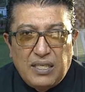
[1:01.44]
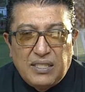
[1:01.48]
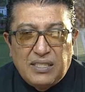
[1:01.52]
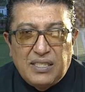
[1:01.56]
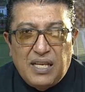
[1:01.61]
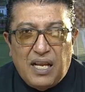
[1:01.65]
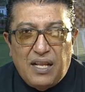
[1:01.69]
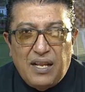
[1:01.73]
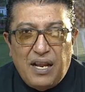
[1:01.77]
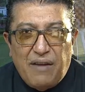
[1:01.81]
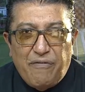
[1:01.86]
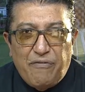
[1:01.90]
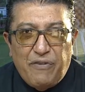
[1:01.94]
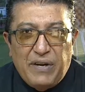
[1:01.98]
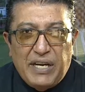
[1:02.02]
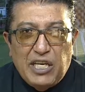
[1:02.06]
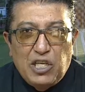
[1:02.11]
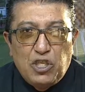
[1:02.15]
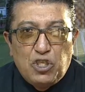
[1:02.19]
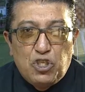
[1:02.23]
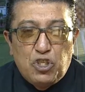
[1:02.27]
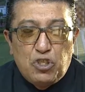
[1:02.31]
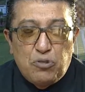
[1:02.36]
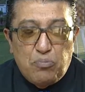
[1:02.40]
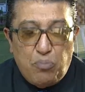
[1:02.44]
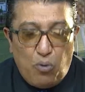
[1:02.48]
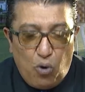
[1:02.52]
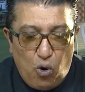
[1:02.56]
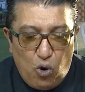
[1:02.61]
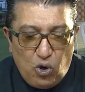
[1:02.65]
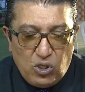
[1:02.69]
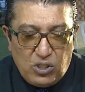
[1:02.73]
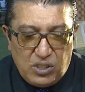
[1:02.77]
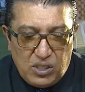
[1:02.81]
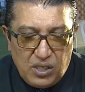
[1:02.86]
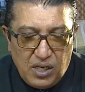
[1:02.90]
South African
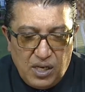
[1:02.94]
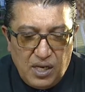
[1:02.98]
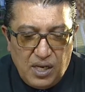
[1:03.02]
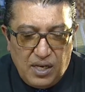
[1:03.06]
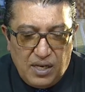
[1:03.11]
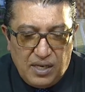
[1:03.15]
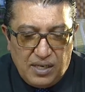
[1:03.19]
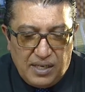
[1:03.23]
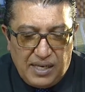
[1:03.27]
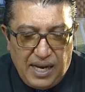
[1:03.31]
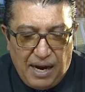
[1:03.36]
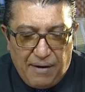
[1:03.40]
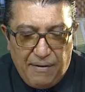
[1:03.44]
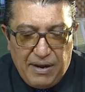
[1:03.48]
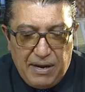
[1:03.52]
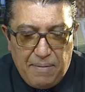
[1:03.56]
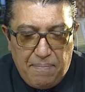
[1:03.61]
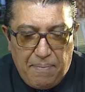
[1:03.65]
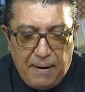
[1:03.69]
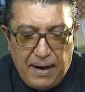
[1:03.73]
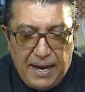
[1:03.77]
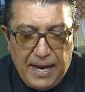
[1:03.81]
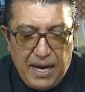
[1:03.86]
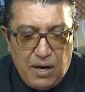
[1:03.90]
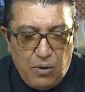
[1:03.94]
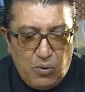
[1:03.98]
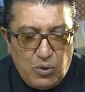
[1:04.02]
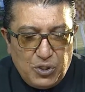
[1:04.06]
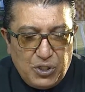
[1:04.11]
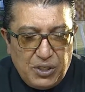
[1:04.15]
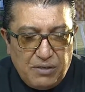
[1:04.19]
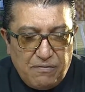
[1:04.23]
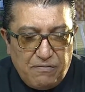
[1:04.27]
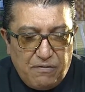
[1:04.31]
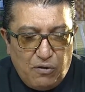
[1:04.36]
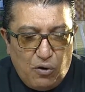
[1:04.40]
sport. Gary Player
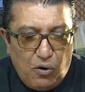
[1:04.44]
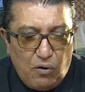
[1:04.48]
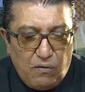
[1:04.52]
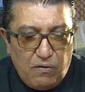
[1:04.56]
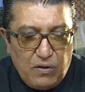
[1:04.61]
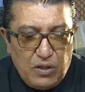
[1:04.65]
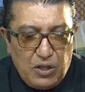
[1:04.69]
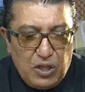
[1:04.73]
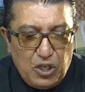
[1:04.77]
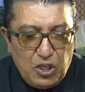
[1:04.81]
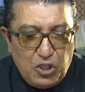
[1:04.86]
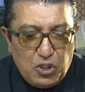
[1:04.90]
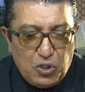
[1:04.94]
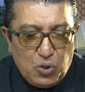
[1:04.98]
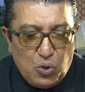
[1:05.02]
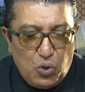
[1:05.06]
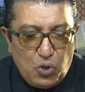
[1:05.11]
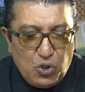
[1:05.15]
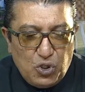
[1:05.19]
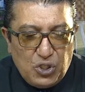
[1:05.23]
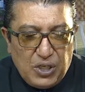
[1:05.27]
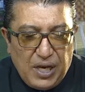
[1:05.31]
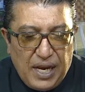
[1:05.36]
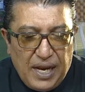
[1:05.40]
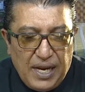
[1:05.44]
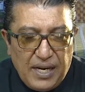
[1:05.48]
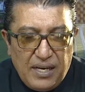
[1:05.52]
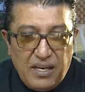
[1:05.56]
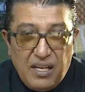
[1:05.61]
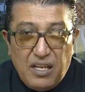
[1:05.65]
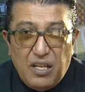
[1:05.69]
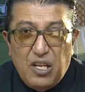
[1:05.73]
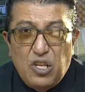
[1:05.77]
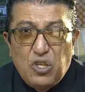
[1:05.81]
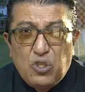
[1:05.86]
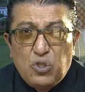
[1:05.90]
was involved with this horse, and
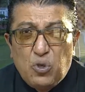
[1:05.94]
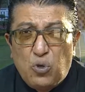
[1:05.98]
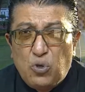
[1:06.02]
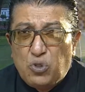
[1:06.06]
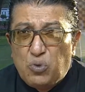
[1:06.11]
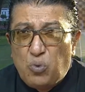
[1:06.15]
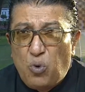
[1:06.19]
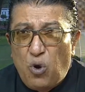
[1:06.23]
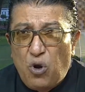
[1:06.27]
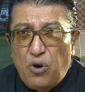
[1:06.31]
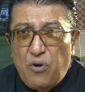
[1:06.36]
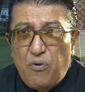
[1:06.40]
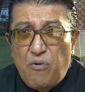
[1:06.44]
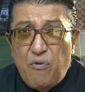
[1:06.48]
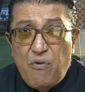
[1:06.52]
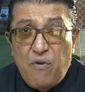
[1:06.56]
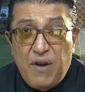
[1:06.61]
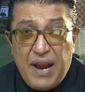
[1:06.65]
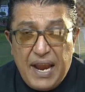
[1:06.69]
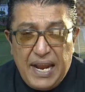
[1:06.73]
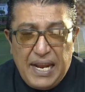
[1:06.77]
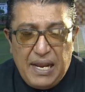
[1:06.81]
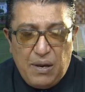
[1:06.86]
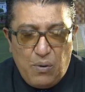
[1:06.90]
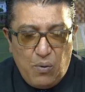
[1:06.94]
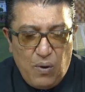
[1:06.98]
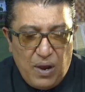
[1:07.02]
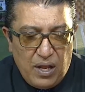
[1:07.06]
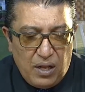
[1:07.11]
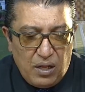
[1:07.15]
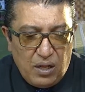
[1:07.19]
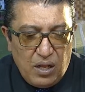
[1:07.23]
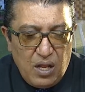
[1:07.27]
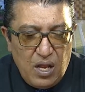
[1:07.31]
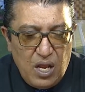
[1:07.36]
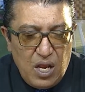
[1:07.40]
this horse won really
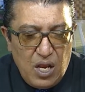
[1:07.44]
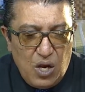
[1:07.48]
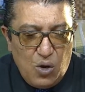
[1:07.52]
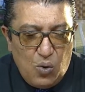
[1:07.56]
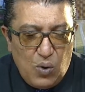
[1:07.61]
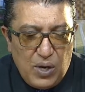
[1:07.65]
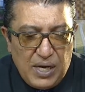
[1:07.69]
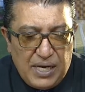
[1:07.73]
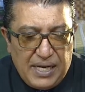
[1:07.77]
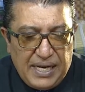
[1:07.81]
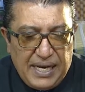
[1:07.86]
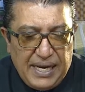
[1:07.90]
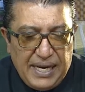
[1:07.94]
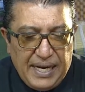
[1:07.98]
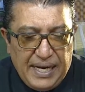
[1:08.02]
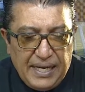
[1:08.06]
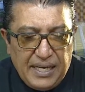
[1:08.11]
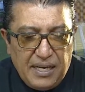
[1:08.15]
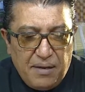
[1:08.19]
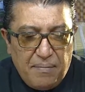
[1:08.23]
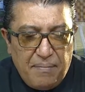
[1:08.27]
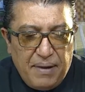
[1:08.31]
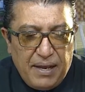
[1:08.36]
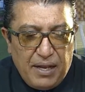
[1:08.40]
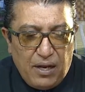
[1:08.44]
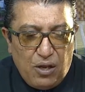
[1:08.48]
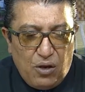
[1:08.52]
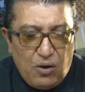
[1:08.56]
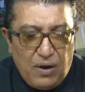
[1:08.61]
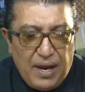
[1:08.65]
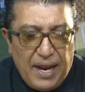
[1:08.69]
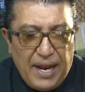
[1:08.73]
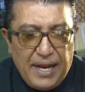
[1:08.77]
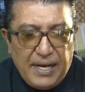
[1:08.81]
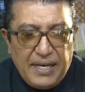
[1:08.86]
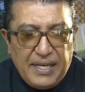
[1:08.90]
well with Keegan de Mello
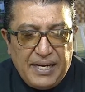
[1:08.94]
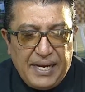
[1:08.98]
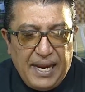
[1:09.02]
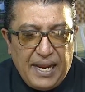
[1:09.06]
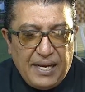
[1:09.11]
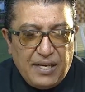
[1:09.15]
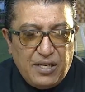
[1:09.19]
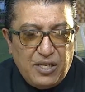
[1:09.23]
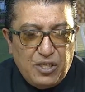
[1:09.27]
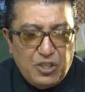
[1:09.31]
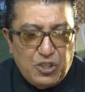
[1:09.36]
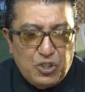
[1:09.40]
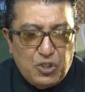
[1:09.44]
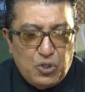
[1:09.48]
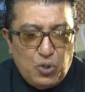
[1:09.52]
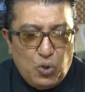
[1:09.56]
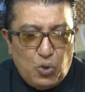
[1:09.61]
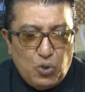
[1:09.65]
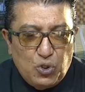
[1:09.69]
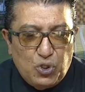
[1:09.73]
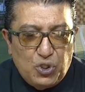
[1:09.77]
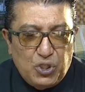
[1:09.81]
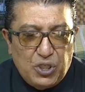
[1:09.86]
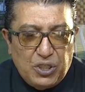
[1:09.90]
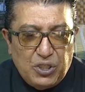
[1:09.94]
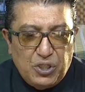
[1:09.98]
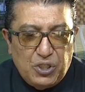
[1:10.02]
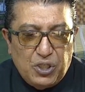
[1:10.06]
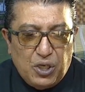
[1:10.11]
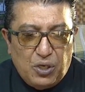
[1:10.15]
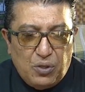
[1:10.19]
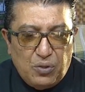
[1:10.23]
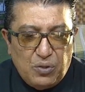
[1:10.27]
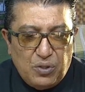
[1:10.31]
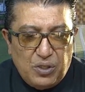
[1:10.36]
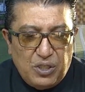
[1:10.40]
and Candace Dawson.
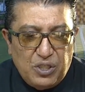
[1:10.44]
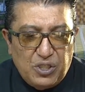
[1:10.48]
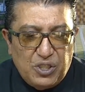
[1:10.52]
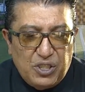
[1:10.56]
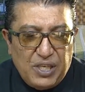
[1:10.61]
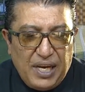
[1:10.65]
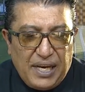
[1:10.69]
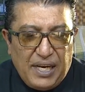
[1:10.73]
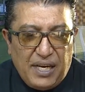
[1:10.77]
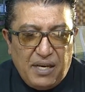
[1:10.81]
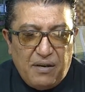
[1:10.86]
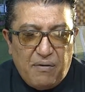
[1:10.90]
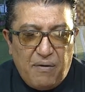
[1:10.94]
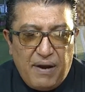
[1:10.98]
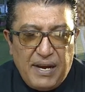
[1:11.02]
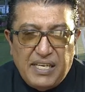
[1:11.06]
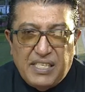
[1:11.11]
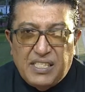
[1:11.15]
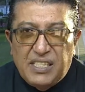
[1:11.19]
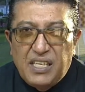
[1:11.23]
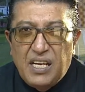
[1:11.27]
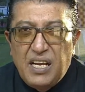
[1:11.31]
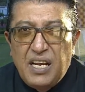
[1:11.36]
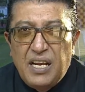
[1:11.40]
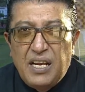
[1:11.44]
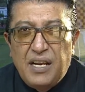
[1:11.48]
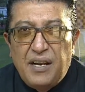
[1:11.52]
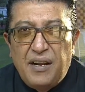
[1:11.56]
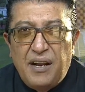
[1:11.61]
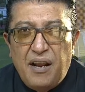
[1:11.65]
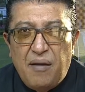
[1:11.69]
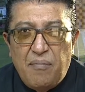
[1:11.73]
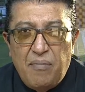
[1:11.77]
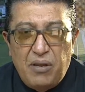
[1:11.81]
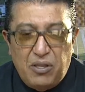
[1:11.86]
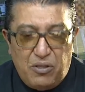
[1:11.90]
So the second race,
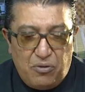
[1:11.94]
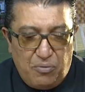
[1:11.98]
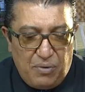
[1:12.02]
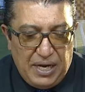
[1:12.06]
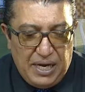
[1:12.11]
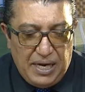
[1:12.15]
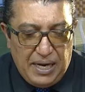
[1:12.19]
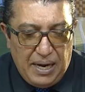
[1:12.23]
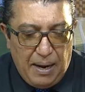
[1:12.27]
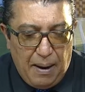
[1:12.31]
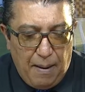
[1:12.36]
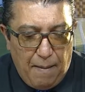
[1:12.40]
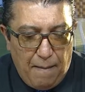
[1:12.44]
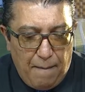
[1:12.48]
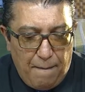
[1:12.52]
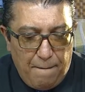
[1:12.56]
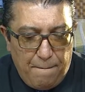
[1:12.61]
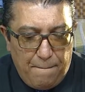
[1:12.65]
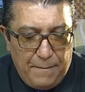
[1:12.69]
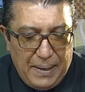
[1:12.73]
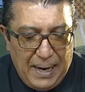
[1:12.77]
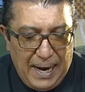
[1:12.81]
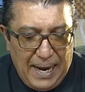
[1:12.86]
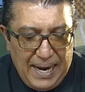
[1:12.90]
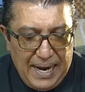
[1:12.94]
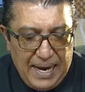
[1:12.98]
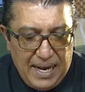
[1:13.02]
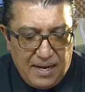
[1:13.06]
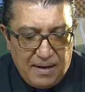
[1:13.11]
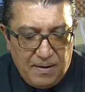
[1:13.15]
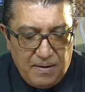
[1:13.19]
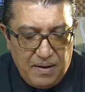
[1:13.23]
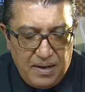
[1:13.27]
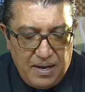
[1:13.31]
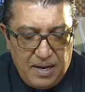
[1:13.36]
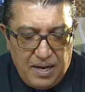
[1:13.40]
number 3, Player,
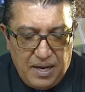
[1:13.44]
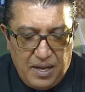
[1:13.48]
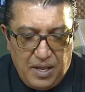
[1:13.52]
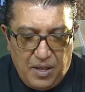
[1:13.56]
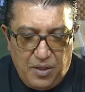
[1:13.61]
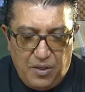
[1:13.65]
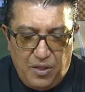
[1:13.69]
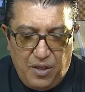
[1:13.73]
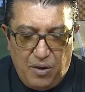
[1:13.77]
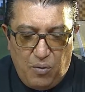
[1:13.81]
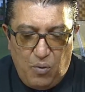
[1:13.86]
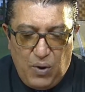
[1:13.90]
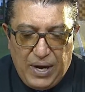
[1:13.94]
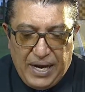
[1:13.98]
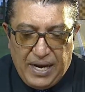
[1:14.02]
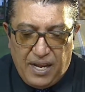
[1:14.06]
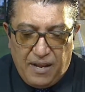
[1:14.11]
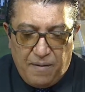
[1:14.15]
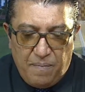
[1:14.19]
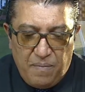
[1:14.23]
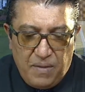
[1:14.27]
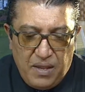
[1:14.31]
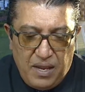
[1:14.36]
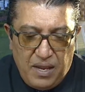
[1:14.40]
the winner